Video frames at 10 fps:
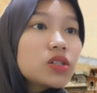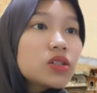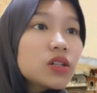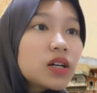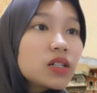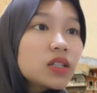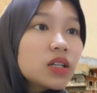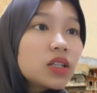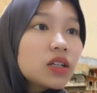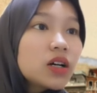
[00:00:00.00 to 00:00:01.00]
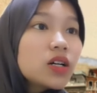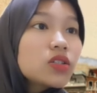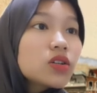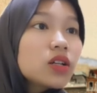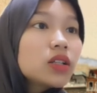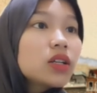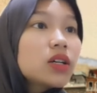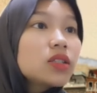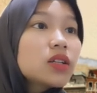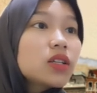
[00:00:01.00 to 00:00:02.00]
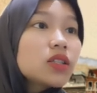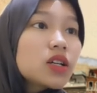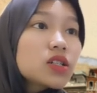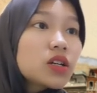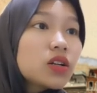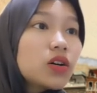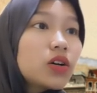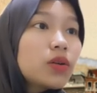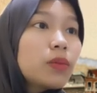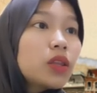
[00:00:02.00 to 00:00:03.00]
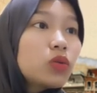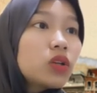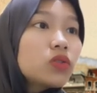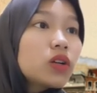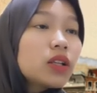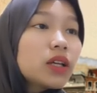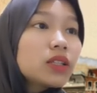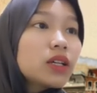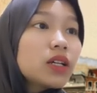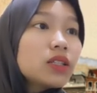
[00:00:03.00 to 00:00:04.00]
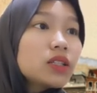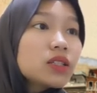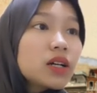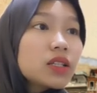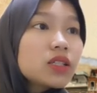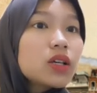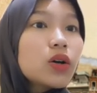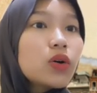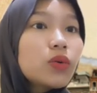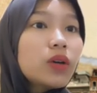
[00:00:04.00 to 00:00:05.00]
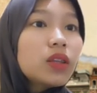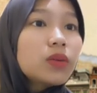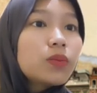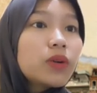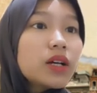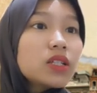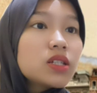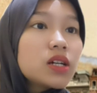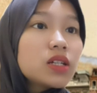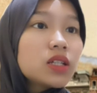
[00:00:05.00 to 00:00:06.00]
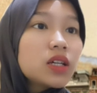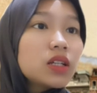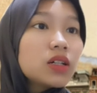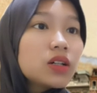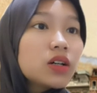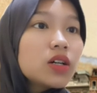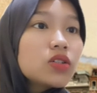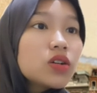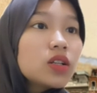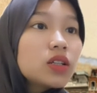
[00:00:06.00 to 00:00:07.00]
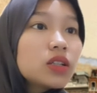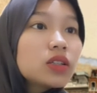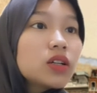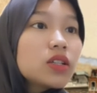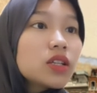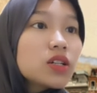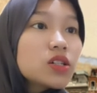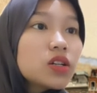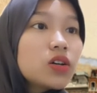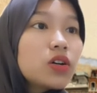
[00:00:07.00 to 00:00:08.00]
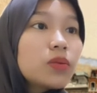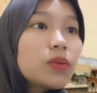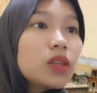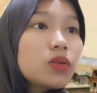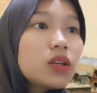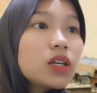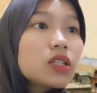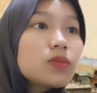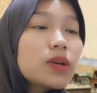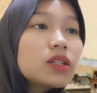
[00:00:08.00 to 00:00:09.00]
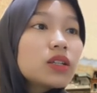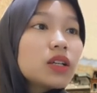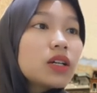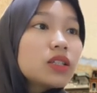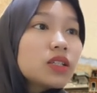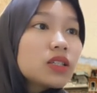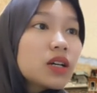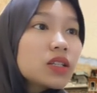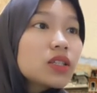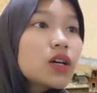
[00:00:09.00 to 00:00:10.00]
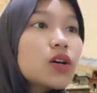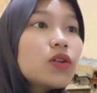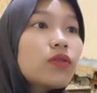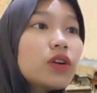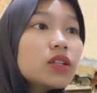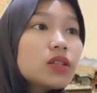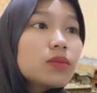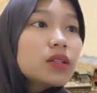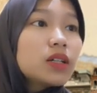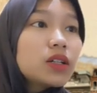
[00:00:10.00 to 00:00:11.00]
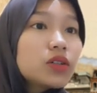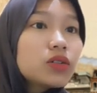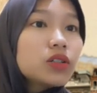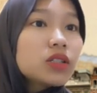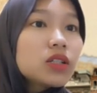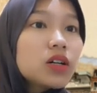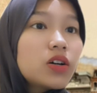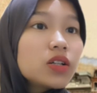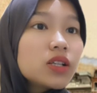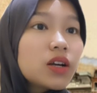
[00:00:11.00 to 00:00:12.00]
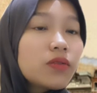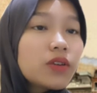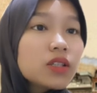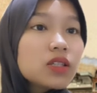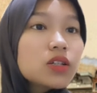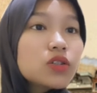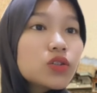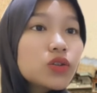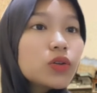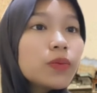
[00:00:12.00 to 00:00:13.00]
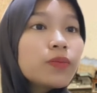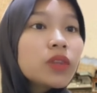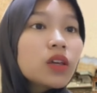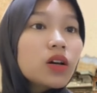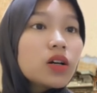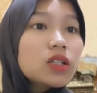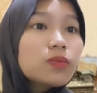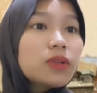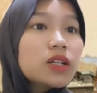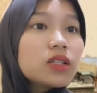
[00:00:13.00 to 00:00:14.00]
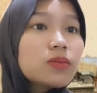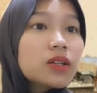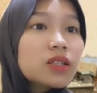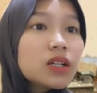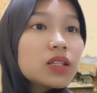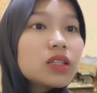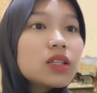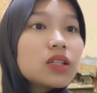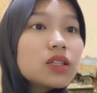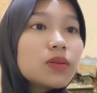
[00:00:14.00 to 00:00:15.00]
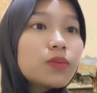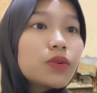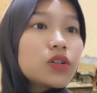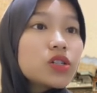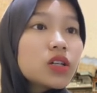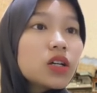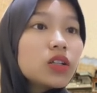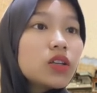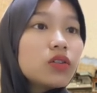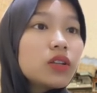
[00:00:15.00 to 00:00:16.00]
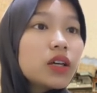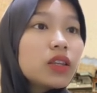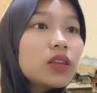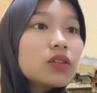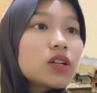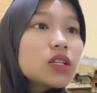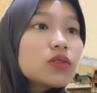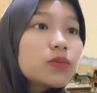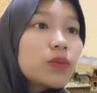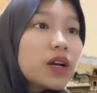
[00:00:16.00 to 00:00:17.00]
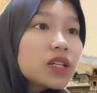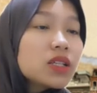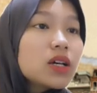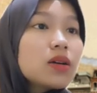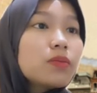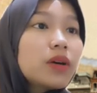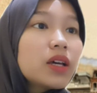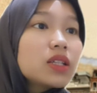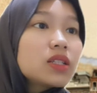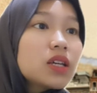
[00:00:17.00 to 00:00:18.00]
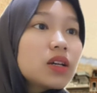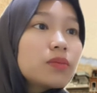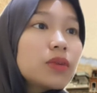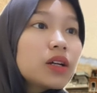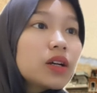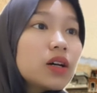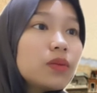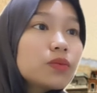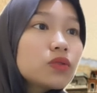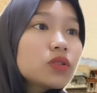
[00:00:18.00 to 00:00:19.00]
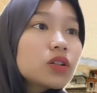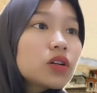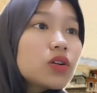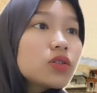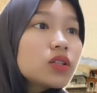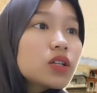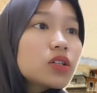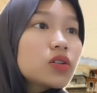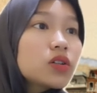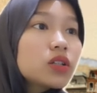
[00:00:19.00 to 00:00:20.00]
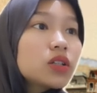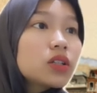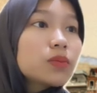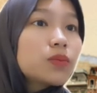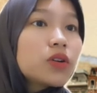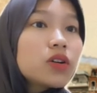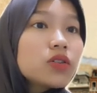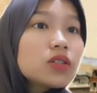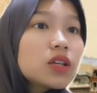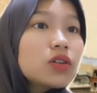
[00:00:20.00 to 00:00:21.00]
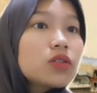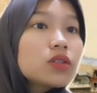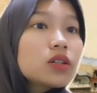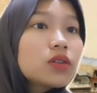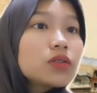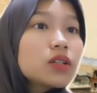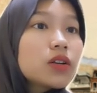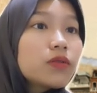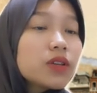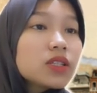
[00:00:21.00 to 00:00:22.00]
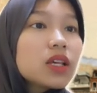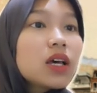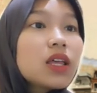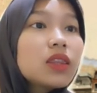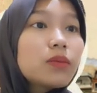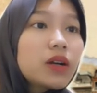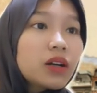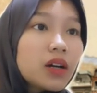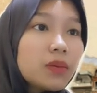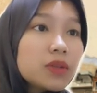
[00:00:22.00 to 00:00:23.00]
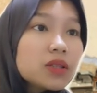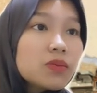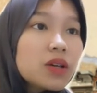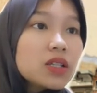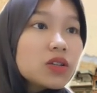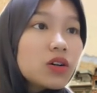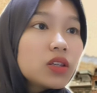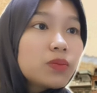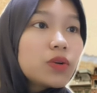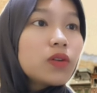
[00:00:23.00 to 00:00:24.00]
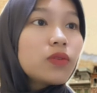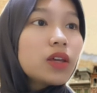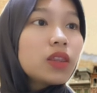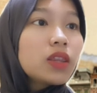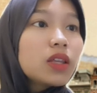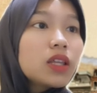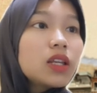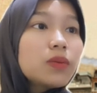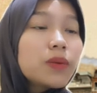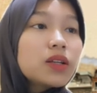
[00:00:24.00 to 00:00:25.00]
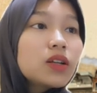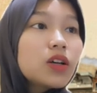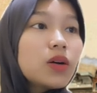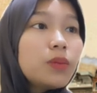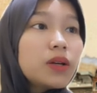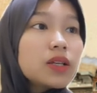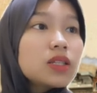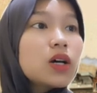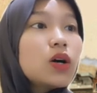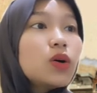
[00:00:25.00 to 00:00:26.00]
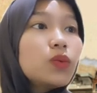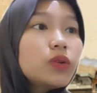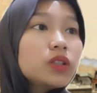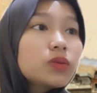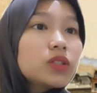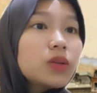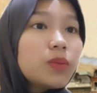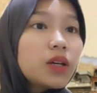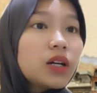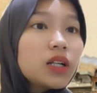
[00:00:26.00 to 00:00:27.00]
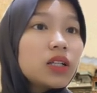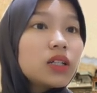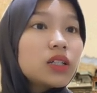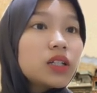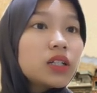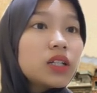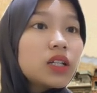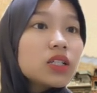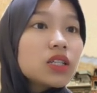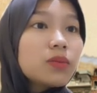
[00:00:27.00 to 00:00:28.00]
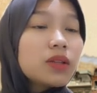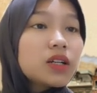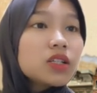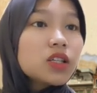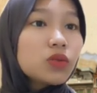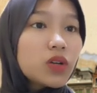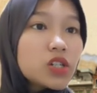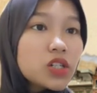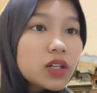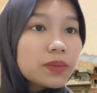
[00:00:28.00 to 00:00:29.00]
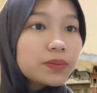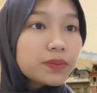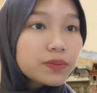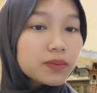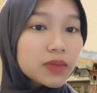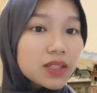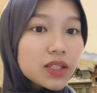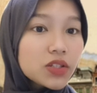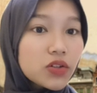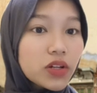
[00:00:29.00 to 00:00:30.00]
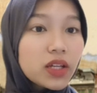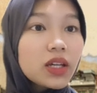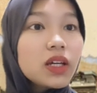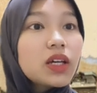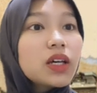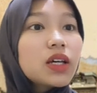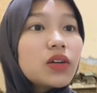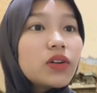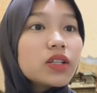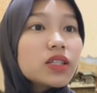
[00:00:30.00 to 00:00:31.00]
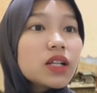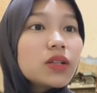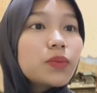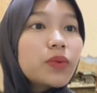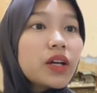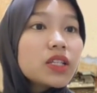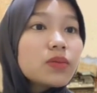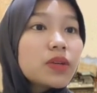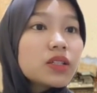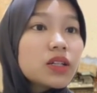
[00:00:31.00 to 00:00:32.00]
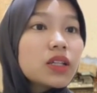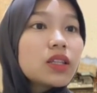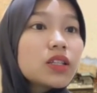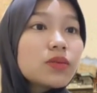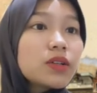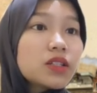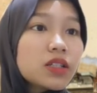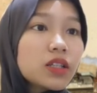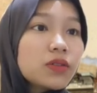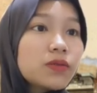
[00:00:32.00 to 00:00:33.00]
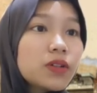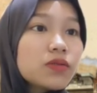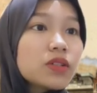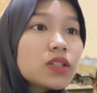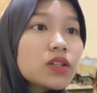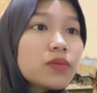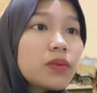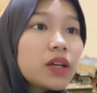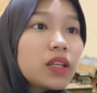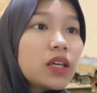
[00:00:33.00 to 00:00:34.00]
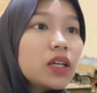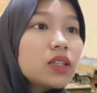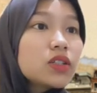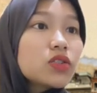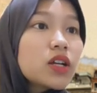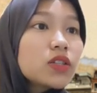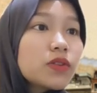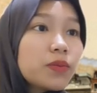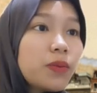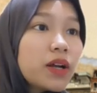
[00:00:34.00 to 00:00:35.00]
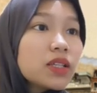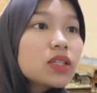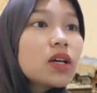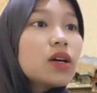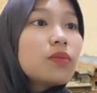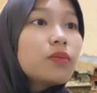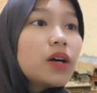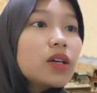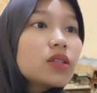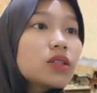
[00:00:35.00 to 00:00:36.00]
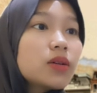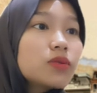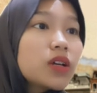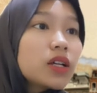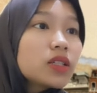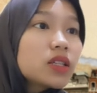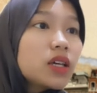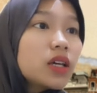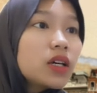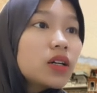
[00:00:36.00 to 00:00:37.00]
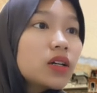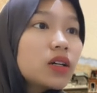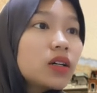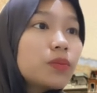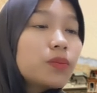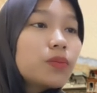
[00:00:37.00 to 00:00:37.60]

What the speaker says: charged in the control transaction or between related entities with the price charged in a controlled transaction or between independent entities for similar goods or services. 2. Cost plus method. This approach calculates the transfer price by adding a markup to the cost incurred in producing goods or service. The markup is based on the profit that independent companies would typically earn in similar situations. 3. Resale price method. This method involves determining the transfer price by subtracting a